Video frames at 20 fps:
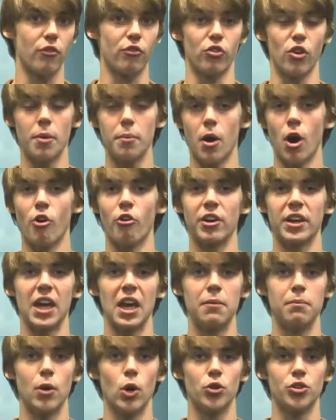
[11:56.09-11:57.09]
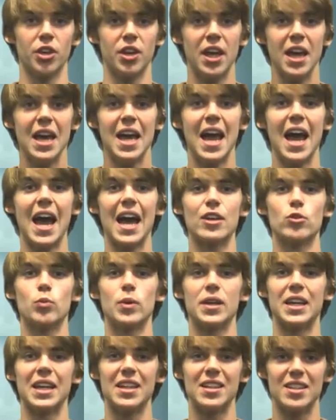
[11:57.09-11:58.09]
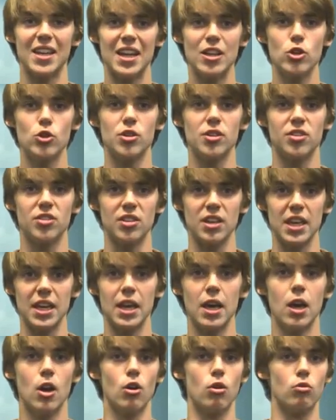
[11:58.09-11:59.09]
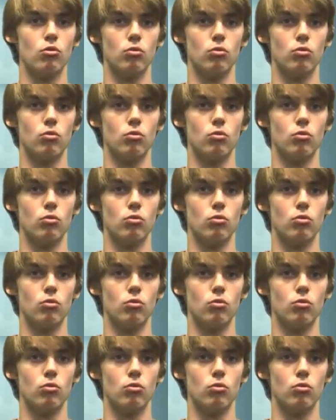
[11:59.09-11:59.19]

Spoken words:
from Hurricane Milton as we continued to see